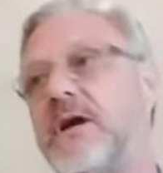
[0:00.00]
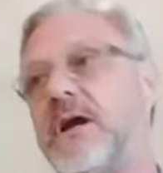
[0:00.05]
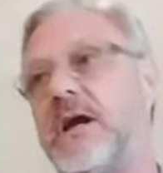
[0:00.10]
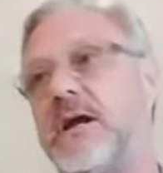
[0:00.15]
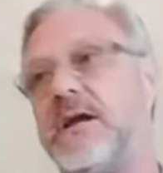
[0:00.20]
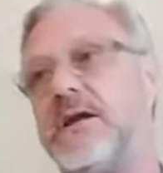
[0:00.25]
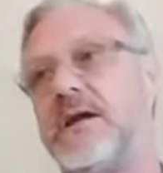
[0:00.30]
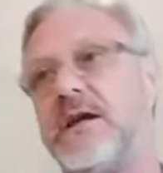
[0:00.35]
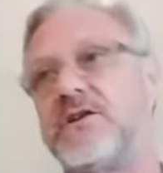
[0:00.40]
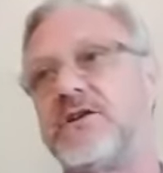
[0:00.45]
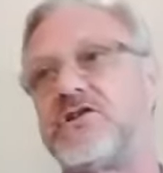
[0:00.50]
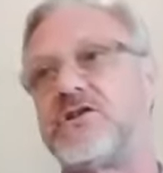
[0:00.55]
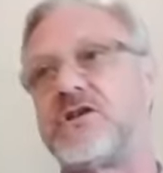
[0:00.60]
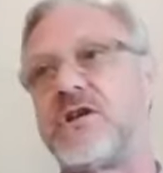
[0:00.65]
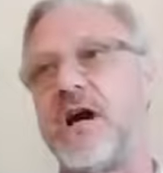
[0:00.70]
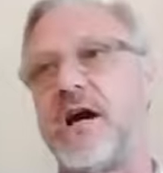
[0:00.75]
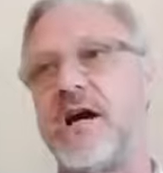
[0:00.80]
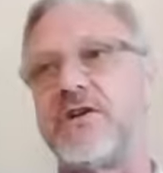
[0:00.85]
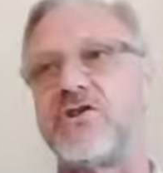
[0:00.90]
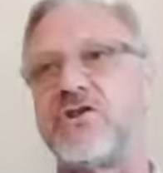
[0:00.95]
And as
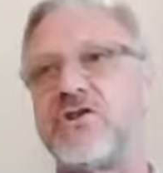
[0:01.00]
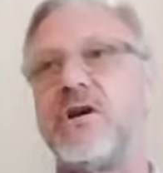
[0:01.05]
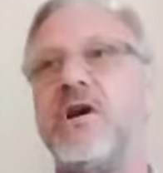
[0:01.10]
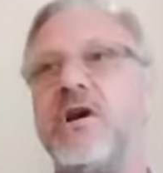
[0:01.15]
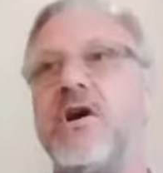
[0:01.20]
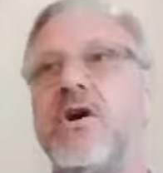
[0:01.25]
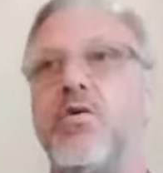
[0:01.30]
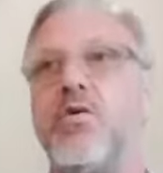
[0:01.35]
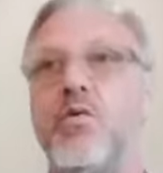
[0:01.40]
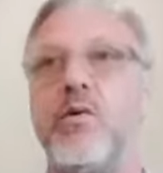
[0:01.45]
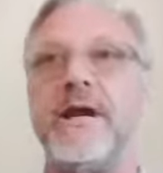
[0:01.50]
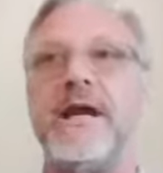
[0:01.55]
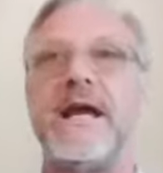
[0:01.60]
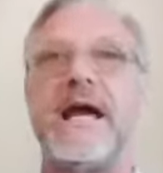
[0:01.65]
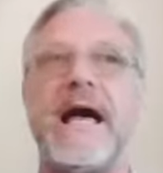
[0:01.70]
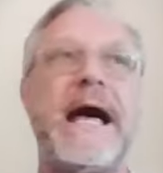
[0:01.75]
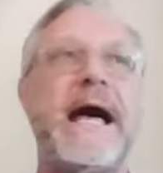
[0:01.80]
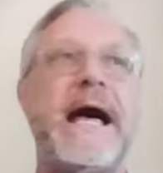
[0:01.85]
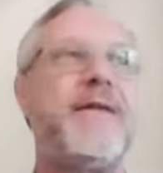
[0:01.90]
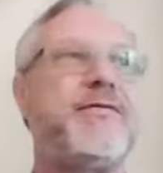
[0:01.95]
such, we
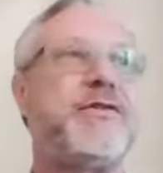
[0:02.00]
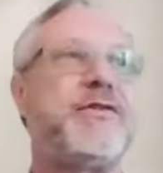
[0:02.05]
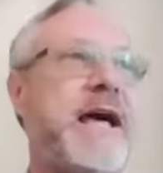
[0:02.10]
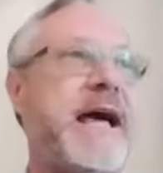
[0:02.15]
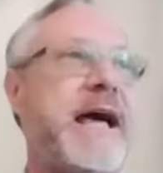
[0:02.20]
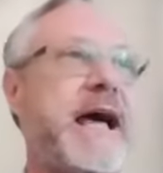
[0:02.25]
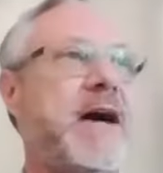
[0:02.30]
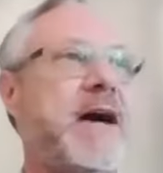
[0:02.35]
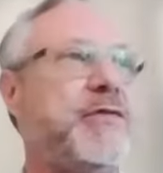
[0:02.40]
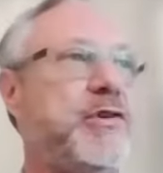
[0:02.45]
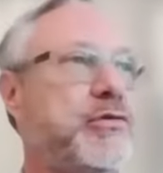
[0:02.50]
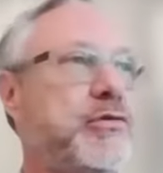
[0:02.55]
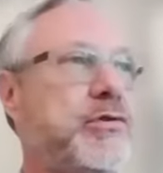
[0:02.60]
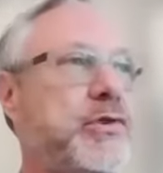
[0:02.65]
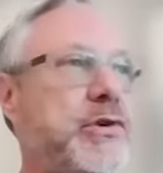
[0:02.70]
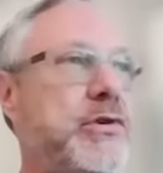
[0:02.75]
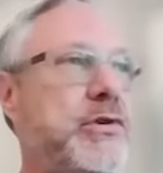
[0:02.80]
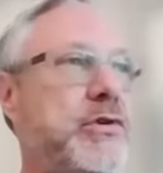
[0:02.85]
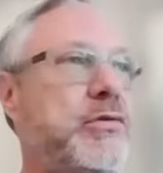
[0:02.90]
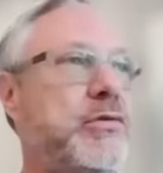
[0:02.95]
have to have you
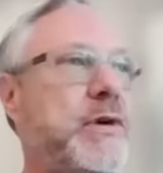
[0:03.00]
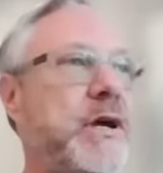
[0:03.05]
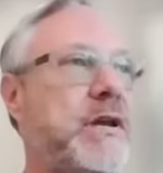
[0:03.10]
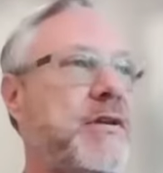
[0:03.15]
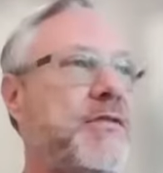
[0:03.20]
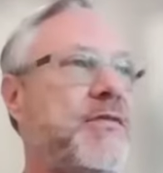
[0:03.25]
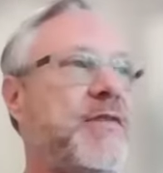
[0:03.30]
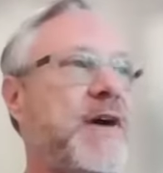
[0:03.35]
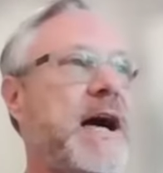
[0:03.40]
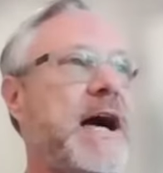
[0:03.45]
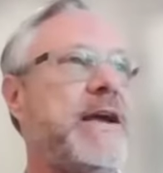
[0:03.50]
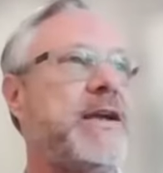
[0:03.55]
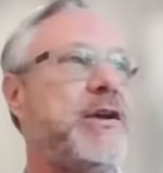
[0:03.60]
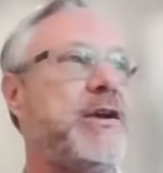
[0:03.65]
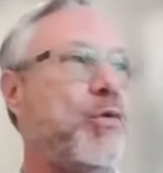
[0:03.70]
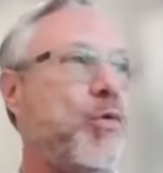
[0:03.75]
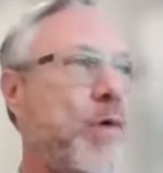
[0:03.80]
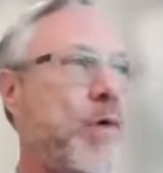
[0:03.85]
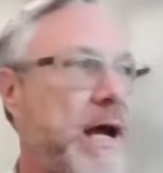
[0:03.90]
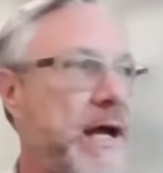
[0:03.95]
do an
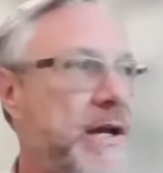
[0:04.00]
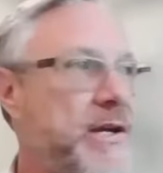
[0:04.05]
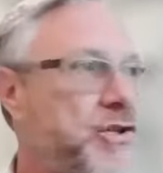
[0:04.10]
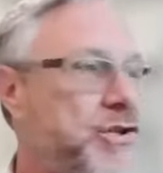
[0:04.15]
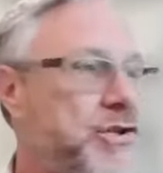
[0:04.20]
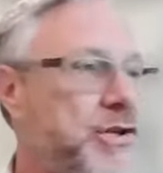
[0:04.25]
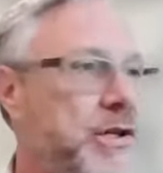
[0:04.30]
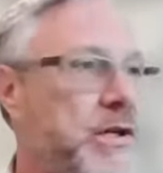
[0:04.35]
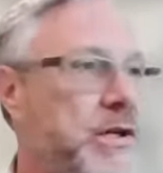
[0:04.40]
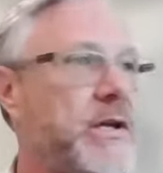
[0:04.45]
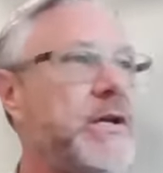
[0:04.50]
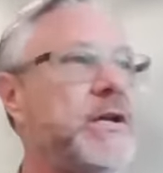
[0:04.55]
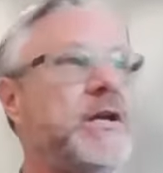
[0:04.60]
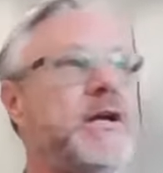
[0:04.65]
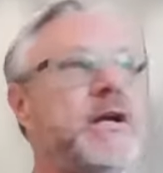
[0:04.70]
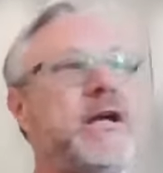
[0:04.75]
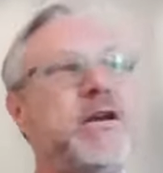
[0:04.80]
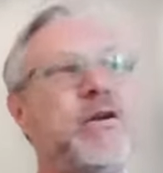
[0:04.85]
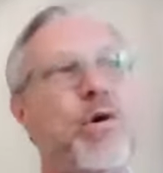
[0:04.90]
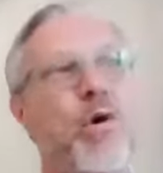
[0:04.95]
evaluation
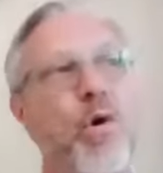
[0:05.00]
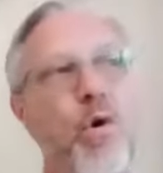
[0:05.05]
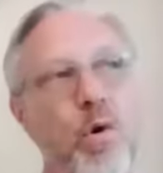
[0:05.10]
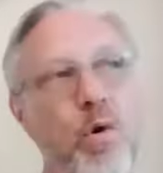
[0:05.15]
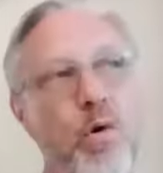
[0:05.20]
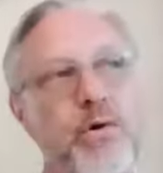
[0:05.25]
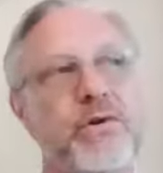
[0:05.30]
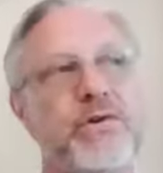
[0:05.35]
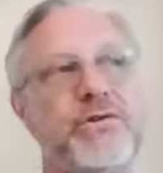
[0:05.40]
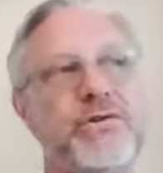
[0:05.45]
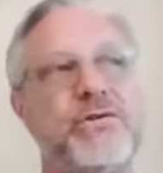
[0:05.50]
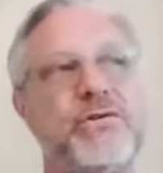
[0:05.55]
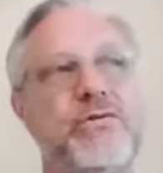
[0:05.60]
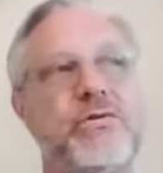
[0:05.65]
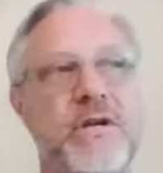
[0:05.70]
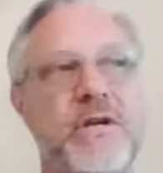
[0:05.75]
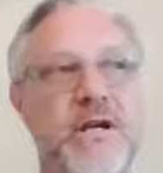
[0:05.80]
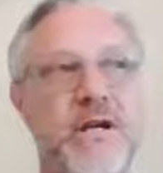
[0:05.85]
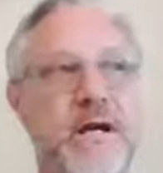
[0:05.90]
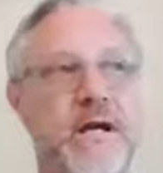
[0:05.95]
in order
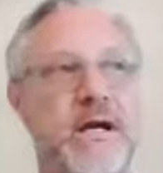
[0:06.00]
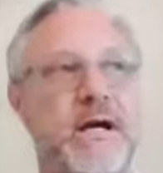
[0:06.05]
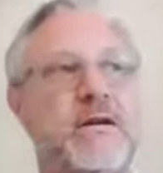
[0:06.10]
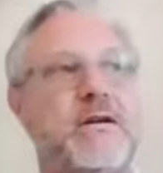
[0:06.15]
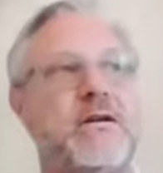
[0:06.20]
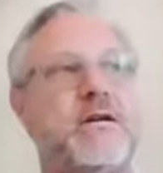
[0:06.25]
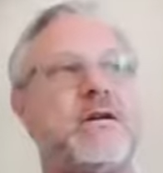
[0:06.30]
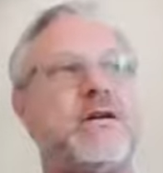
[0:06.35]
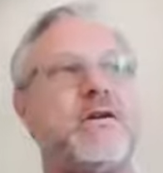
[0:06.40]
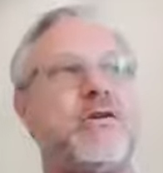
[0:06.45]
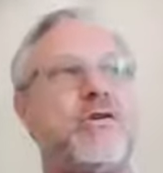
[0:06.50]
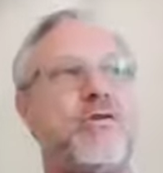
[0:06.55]
to get